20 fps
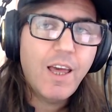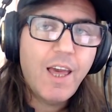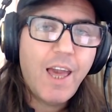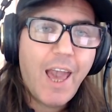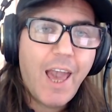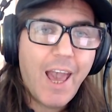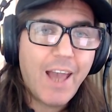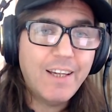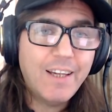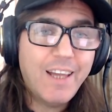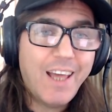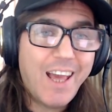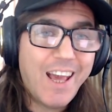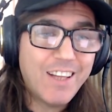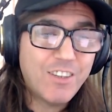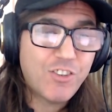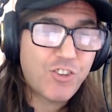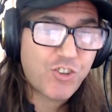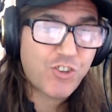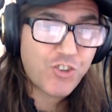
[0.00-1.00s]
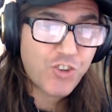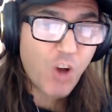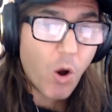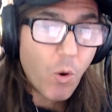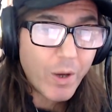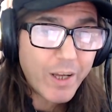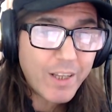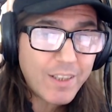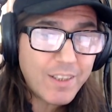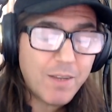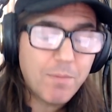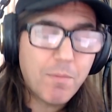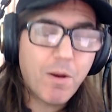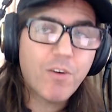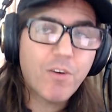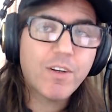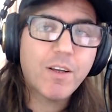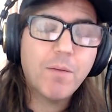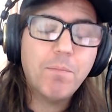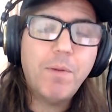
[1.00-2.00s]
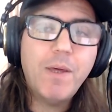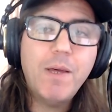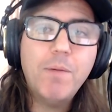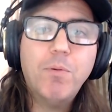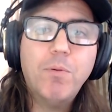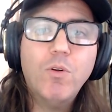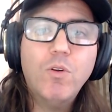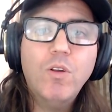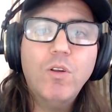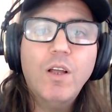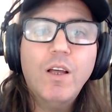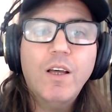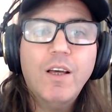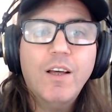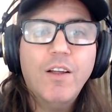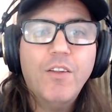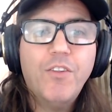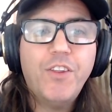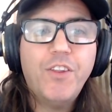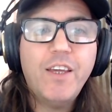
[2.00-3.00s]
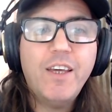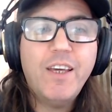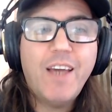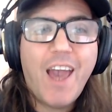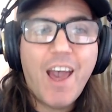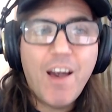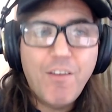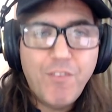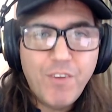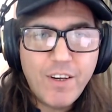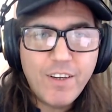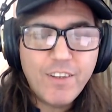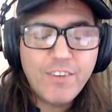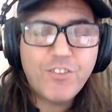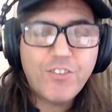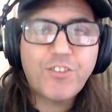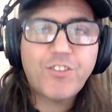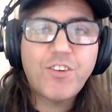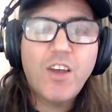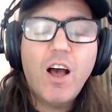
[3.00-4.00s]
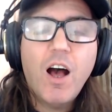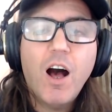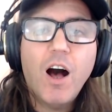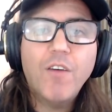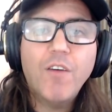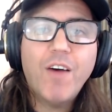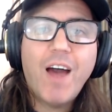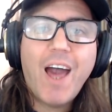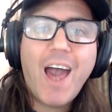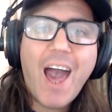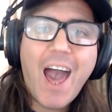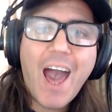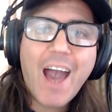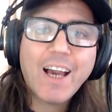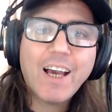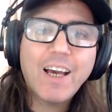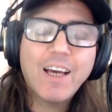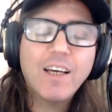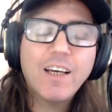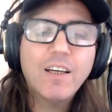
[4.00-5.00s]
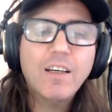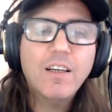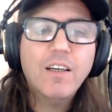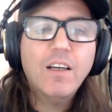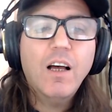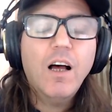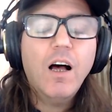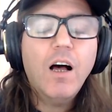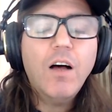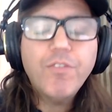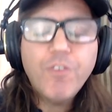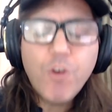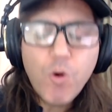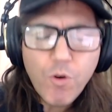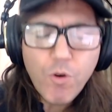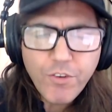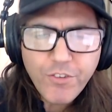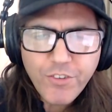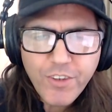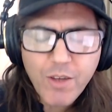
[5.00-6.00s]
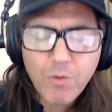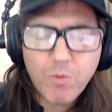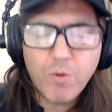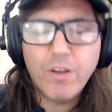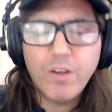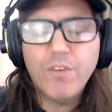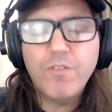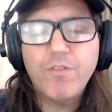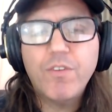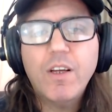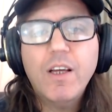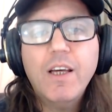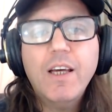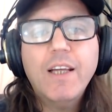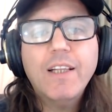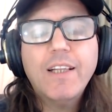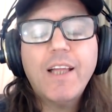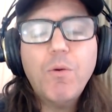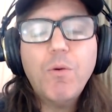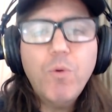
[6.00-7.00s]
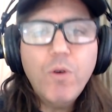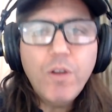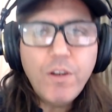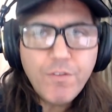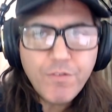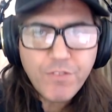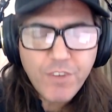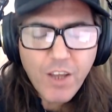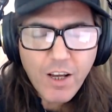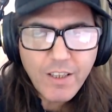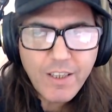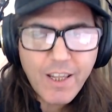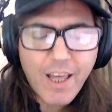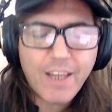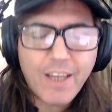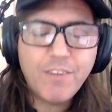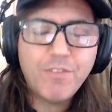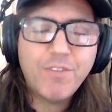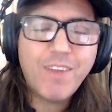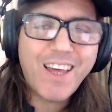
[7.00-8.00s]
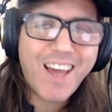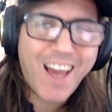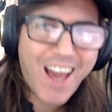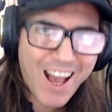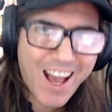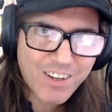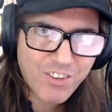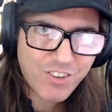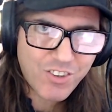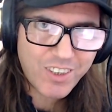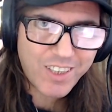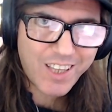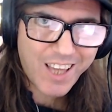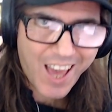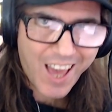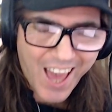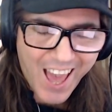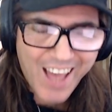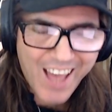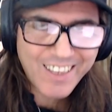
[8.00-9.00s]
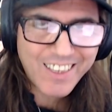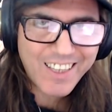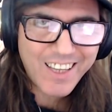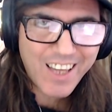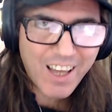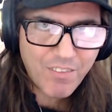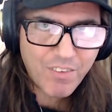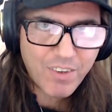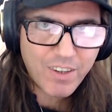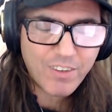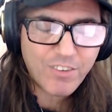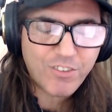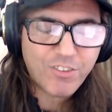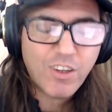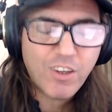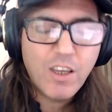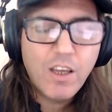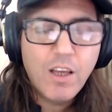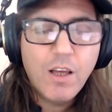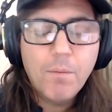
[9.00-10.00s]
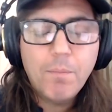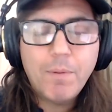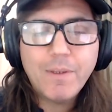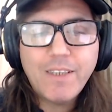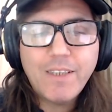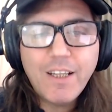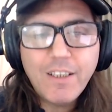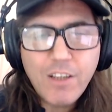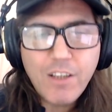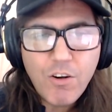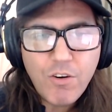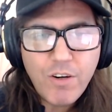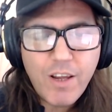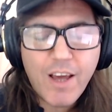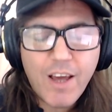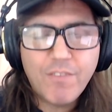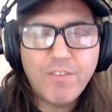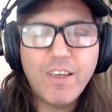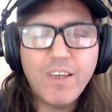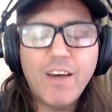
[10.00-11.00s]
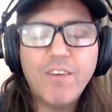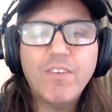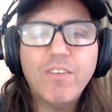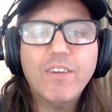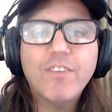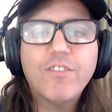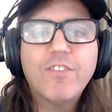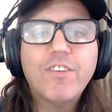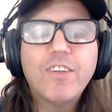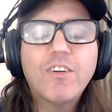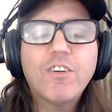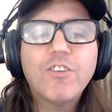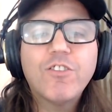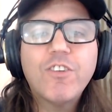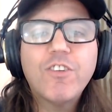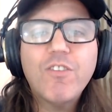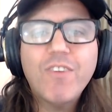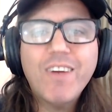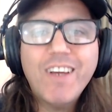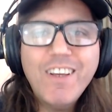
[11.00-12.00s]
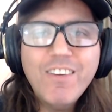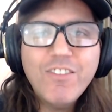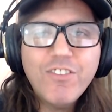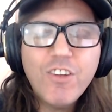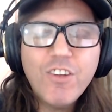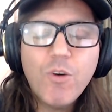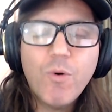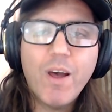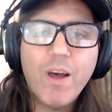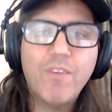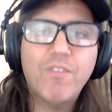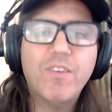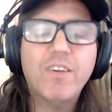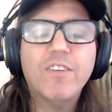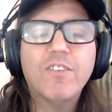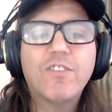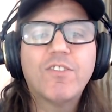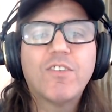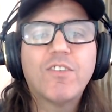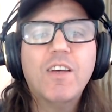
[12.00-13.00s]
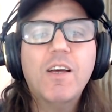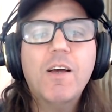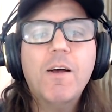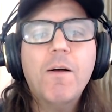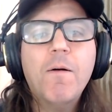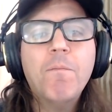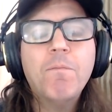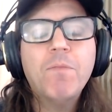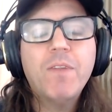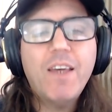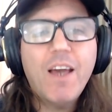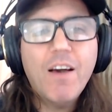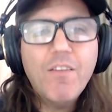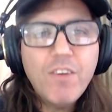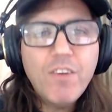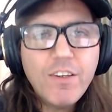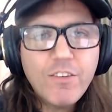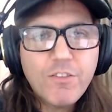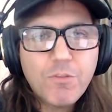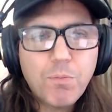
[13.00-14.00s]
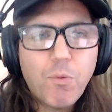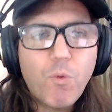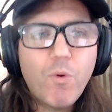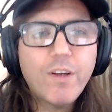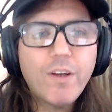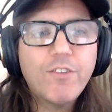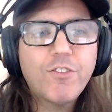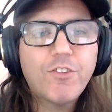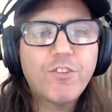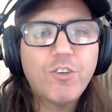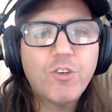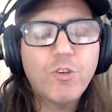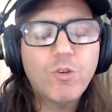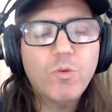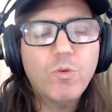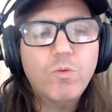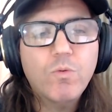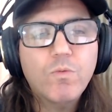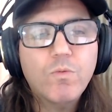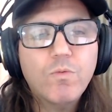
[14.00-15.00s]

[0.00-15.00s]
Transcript: and, and showing the American people the evidence of a hack? Of course they would have. They would have done that if they actually had the evidence. But they don't have the evidence because there is no evidence. The evidence points to